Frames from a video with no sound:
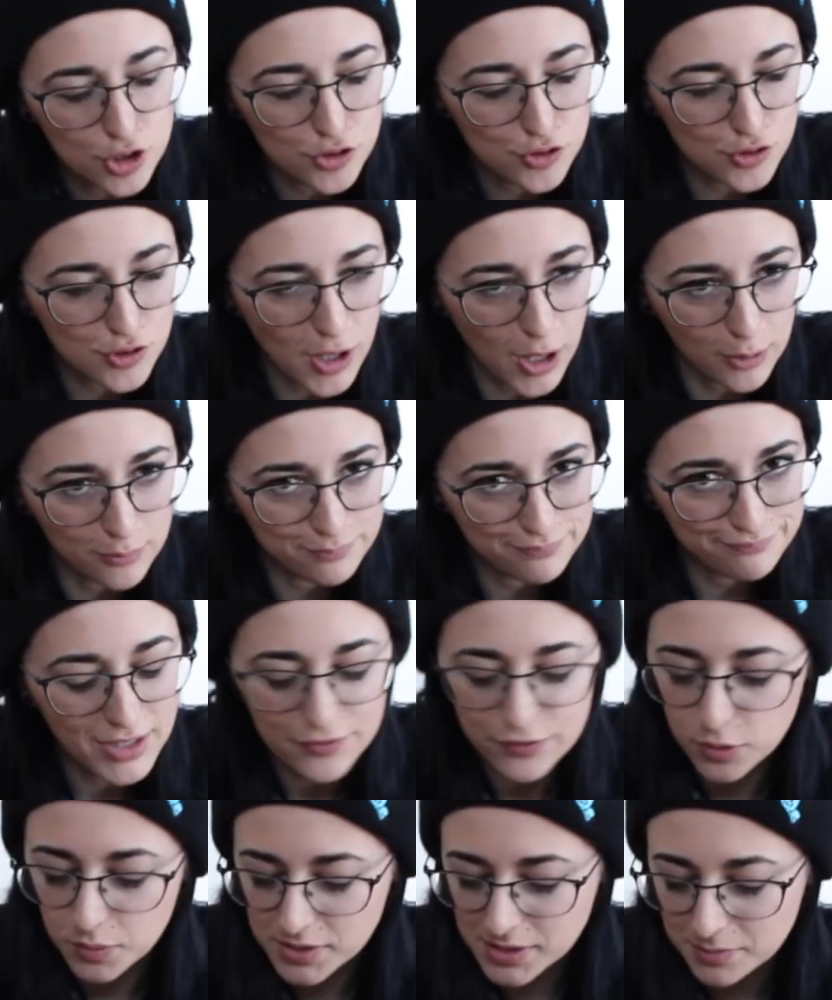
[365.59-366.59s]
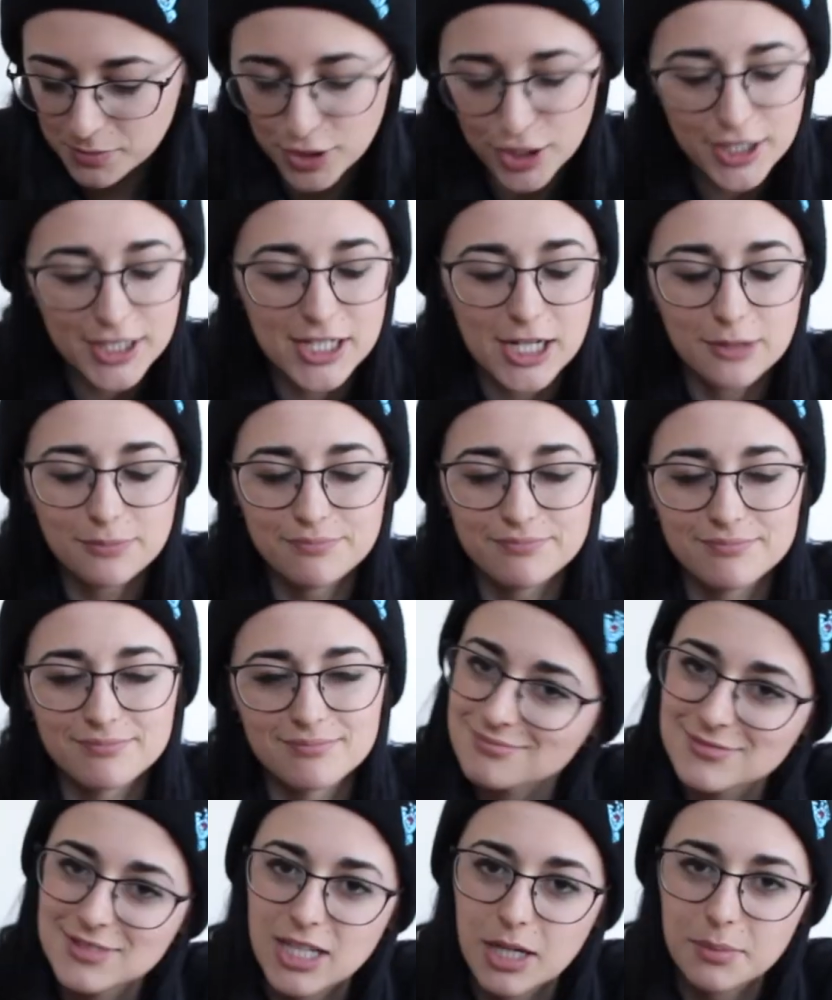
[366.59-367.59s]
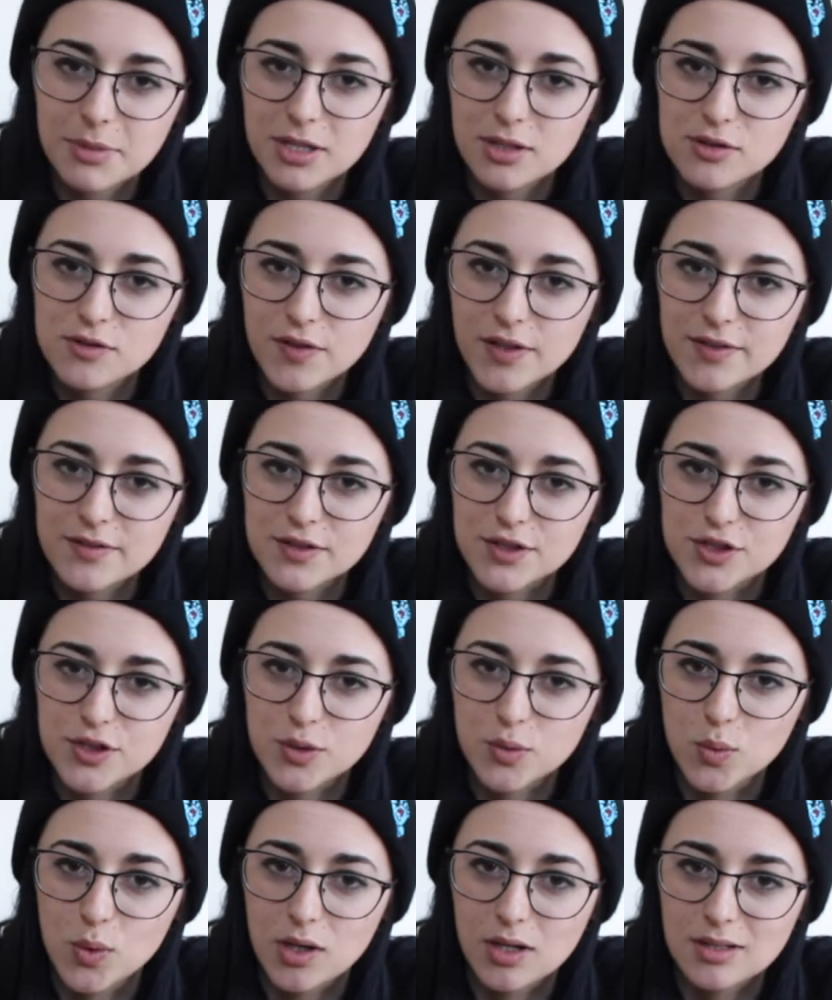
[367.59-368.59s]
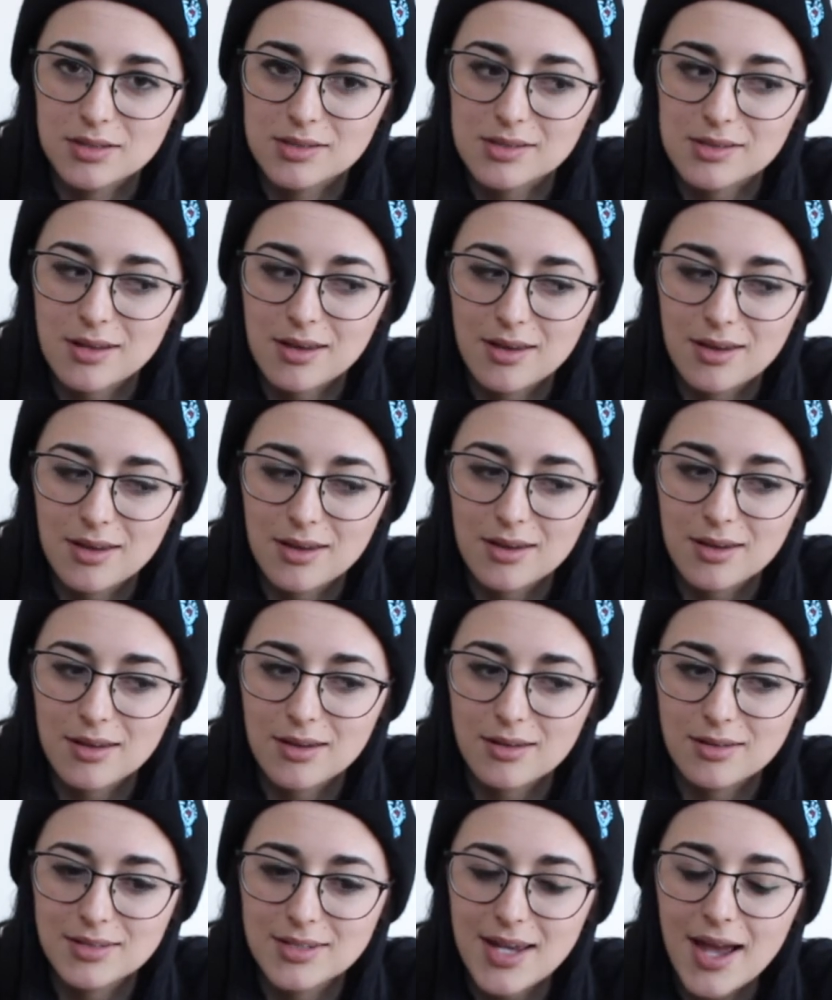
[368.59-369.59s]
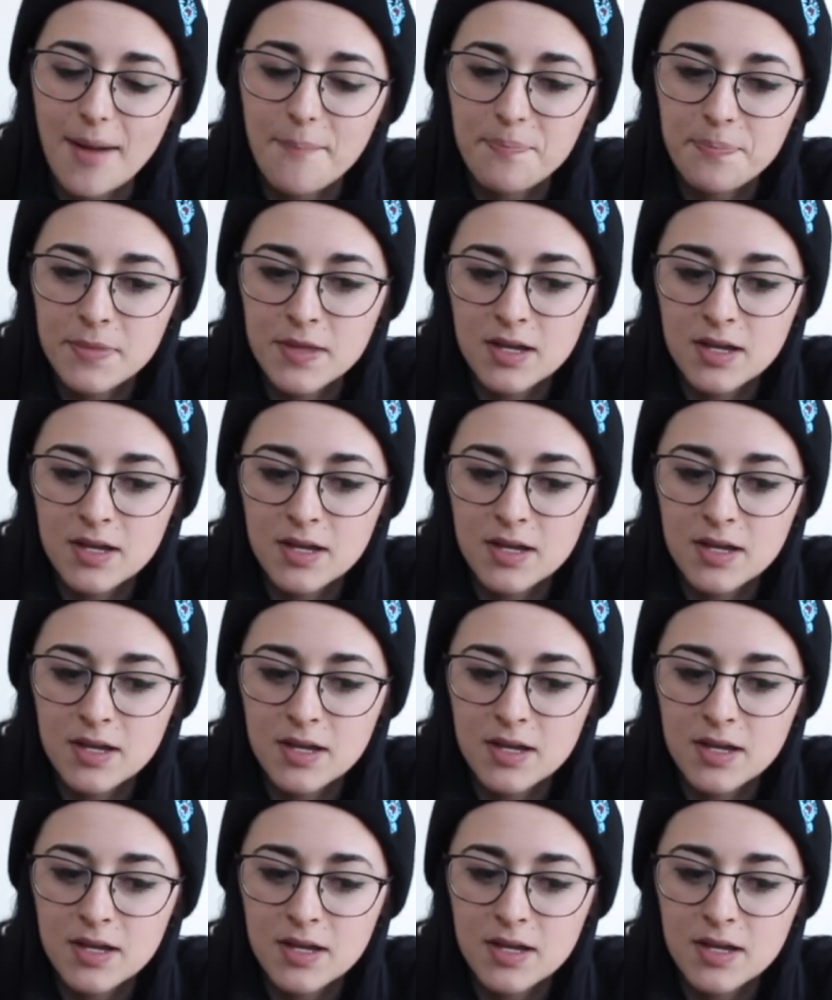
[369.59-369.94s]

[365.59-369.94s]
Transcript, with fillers: So if you want some cookie dough, tell me those flavors you want and yeah